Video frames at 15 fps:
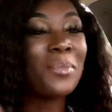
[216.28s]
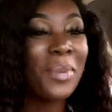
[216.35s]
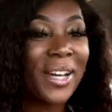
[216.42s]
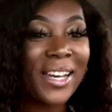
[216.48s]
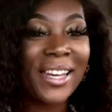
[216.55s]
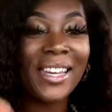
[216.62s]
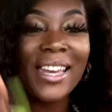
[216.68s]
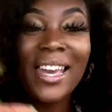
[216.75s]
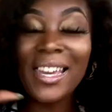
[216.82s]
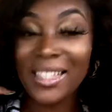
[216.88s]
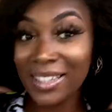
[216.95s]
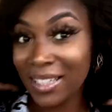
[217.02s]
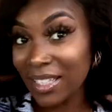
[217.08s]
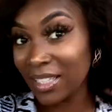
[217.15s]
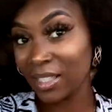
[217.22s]
But
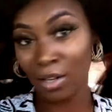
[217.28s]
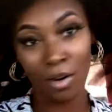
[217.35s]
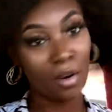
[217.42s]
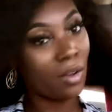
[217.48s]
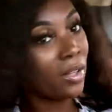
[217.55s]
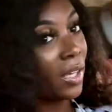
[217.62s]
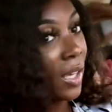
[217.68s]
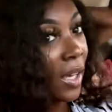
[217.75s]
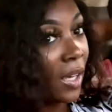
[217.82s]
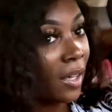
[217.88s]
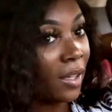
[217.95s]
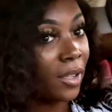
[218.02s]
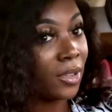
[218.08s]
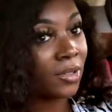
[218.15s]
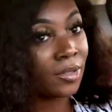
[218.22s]
this curly hair,
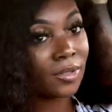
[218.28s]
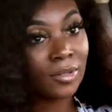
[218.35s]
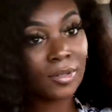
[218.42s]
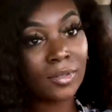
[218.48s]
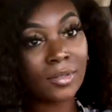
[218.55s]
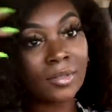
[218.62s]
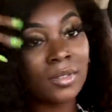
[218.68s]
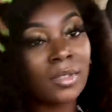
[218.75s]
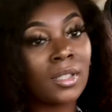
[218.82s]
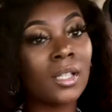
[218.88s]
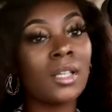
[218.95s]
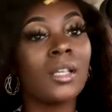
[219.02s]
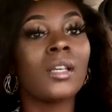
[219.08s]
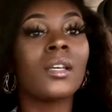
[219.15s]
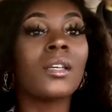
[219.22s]

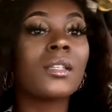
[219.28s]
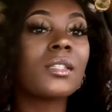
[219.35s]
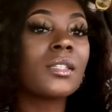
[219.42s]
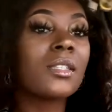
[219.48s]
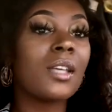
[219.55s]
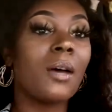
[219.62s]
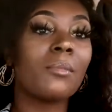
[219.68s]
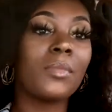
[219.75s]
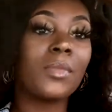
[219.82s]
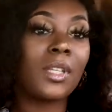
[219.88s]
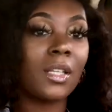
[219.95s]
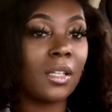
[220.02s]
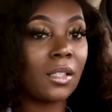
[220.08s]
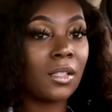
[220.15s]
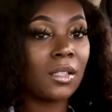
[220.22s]

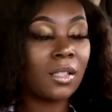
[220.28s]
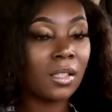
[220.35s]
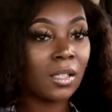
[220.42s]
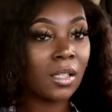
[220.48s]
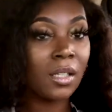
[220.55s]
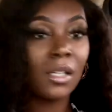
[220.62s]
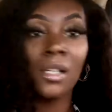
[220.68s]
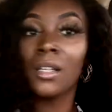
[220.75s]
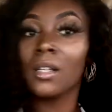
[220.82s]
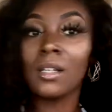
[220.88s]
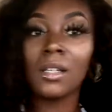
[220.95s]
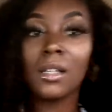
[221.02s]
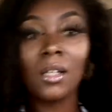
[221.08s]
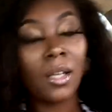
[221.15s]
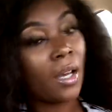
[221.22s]

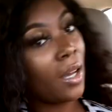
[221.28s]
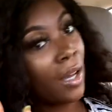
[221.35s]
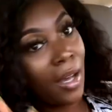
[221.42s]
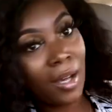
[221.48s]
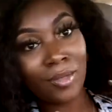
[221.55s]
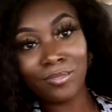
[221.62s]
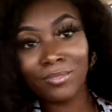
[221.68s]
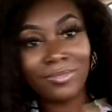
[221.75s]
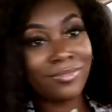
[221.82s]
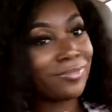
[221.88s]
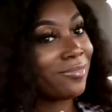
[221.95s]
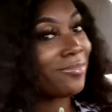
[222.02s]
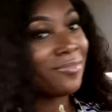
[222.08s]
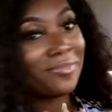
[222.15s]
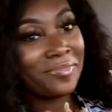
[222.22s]
something. I,
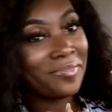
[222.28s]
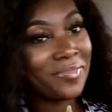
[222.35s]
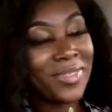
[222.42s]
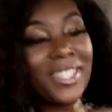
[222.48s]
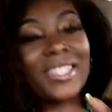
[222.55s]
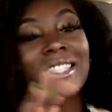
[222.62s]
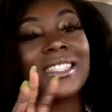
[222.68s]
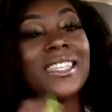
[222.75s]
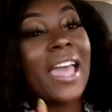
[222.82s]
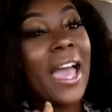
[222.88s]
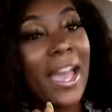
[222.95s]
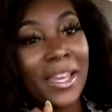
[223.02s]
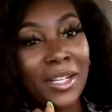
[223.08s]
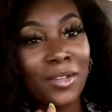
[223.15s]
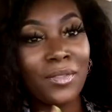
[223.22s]
this is
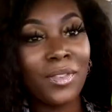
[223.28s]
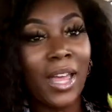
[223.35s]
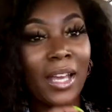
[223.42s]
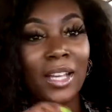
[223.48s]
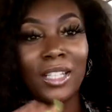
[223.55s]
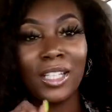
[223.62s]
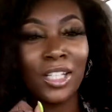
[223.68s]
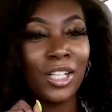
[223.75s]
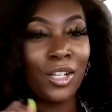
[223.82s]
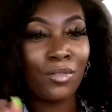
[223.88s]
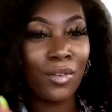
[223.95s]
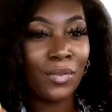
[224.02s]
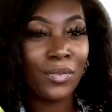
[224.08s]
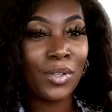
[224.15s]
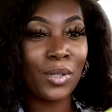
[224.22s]
kind of like a little
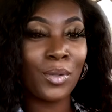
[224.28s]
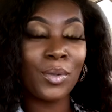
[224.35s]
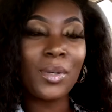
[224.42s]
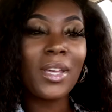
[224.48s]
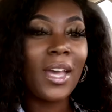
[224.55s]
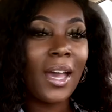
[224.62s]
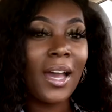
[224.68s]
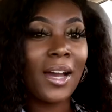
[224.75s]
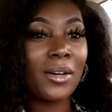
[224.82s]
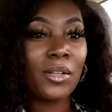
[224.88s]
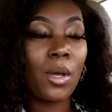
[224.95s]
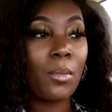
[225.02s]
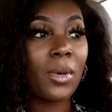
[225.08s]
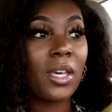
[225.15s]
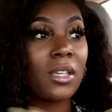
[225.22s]
review. I don't
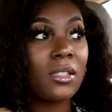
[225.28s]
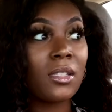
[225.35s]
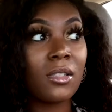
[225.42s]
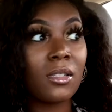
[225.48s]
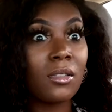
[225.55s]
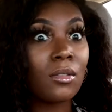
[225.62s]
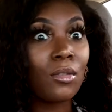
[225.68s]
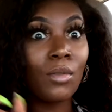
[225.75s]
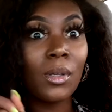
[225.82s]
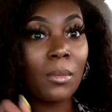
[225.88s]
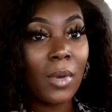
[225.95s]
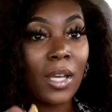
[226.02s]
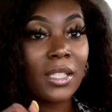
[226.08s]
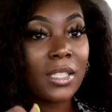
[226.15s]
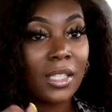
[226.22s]
know, because this is three
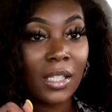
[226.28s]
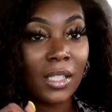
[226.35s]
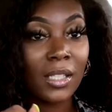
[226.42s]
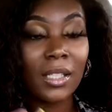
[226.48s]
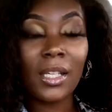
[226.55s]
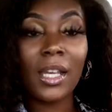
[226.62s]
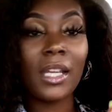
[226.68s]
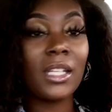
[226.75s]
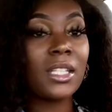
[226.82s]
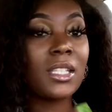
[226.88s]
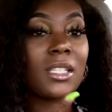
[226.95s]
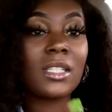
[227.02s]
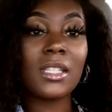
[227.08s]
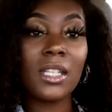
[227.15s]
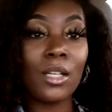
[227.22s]
months later and it's
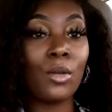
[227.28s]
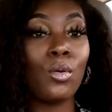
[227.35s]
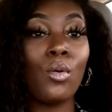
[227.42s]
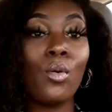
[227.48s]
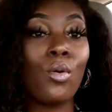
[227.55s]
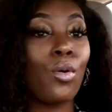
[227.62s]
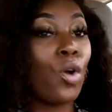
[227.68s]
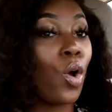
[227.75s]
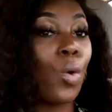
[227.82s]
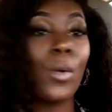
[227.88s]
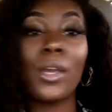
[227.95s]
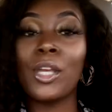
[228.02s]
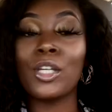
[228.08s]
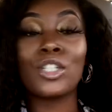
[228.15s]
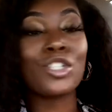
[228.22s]
still
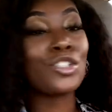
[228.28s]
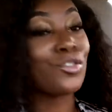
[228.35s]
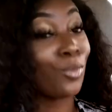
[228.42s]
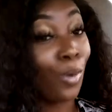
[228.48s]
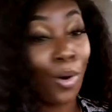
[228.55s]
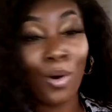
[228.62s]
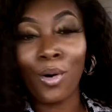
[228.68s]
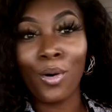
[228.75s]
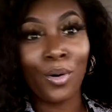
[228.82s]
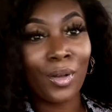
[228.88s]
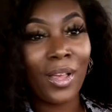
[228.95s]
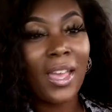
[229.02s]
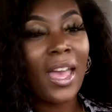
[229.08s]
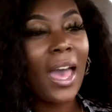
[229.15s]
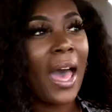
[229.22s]
going
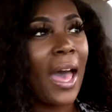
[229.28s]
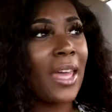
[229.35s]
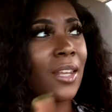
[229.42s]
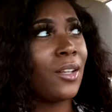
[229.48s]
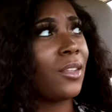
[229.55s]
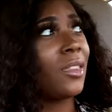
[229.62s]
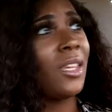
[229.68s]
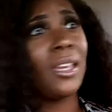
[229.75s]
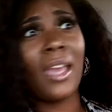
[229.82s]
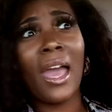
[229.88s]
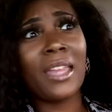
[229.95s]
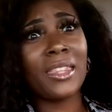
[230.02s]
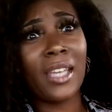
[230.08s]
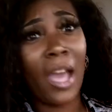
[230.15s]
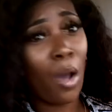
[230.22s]
strong. I don't think,
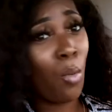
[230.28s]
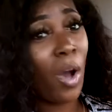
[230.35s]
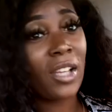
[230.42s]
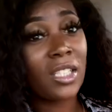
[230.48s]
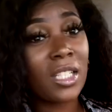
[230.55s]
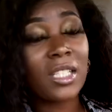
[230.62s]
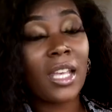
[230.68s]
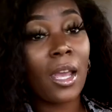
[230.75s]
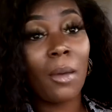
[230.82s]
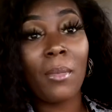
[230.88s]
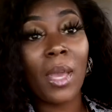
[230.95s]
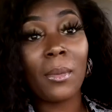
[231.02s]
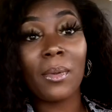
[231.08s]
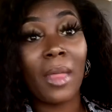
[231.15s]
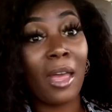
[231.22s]
I think I washed this hair
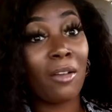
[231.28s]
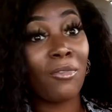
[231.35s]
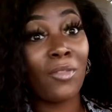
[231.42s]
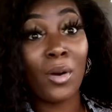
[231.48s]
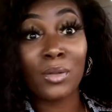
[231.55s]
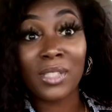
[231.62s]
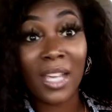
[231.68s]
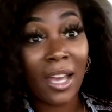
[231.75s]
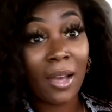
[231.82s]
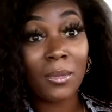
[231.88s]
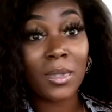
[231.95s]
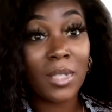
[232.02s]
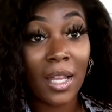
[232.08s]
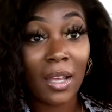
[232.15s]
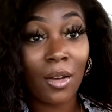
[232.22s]
maybe like four times
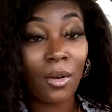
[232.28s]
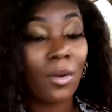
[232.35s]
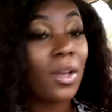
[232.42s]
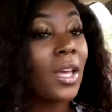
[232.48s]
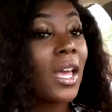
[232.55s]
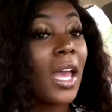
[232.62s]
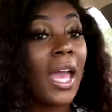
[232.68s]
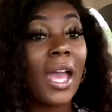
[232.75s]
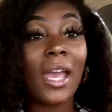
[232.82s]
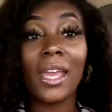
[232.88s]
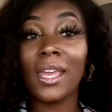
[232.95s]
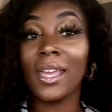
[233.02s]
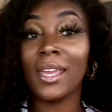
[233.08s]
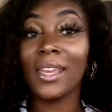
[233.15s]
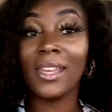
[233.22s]
now,
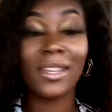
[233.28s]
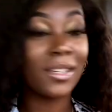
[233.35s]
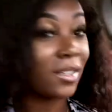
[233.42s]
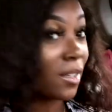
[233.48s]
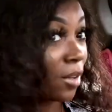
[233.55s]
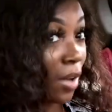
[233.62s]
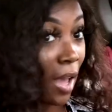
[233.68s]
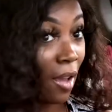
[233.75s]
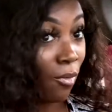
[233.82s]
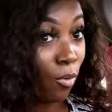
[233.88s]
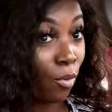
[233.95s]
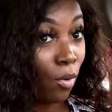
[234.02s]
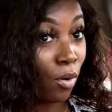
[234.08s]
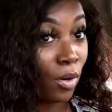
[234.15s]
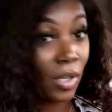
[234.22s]
and I've
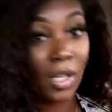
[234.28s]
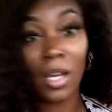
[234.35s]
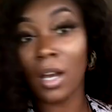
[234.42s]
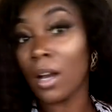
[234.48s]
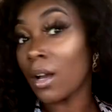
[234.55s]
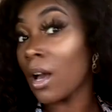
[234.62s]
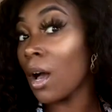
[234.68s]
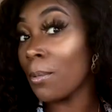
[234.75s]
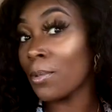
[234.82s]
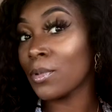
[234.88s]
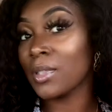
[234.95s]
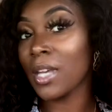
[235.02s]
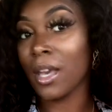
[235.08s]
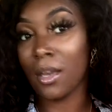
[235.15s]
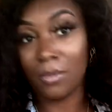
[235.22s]
worn it a couple
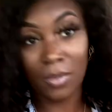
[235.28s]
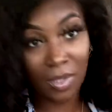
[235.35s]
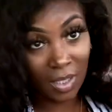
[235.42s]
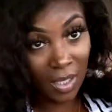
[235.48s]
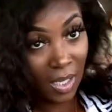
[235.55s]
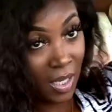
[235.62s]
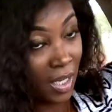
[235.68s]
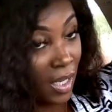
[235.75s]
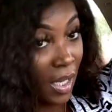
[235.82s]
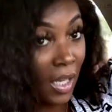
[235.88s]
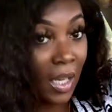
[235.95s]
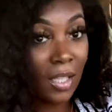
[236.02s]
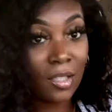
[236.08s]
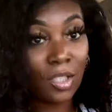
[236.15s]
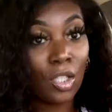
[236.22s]
times.
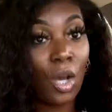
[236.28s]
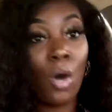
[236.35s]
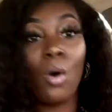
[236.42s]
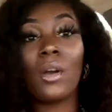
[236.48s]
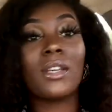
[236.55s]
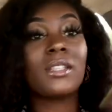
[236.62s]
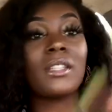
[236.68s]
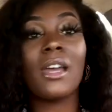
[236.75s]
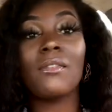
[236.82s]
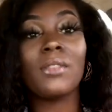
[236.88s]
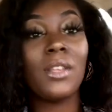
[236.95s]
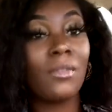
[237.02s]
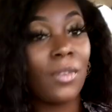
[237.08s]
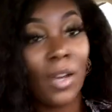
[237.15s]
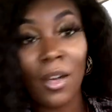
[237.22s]
So it's
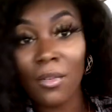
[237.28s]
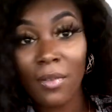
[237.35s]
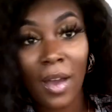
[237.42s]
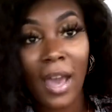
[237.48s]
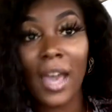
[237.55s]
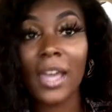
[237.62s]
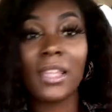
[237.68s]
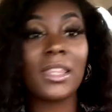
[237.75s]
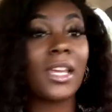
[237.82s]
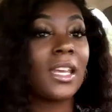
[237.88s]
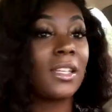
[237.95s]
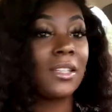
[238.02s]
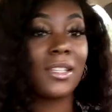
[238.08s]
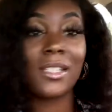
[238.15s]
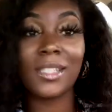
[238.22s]
definitely verified
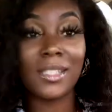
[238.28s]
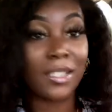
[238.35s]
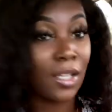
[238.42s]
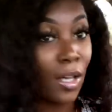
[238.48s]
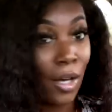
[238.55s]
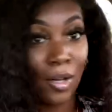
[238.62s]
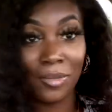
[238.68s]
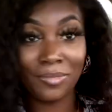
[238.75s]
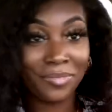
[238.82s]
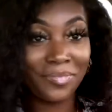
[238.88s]
that this is a go.